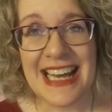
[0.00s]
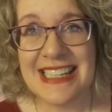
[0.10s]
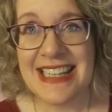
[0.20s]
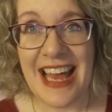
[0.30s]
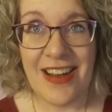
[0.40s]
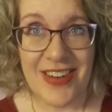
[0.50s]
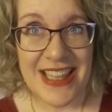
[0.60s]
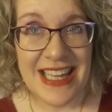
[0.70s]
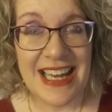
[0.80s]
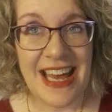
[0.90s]
That is
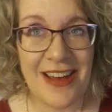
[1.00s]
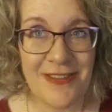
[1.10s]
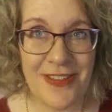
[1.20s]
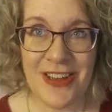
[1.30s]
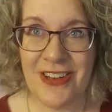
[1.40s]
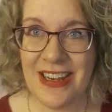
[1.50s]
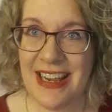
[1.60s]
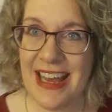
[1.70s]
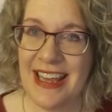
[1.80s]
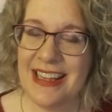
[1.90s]
everything I have for you
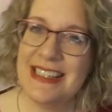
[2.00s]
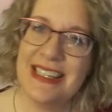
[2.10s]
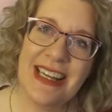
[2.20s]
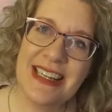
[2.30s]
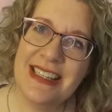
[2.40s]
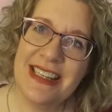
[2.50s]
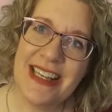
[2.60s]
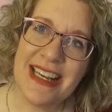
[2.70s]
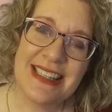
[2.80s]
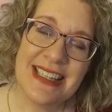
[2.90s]
today. Until I
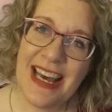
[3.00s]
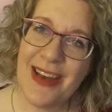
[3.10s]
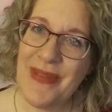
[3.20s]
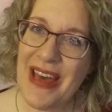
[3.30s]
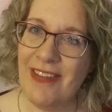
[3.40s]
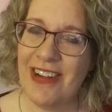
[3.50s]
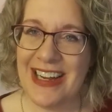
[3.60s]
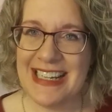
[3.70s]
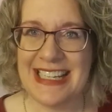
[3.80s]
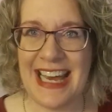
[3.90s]
see you next time, have a
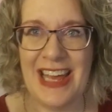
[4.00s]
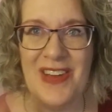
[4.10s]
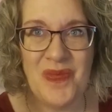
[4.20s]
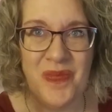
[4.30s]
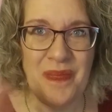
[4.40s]
great day.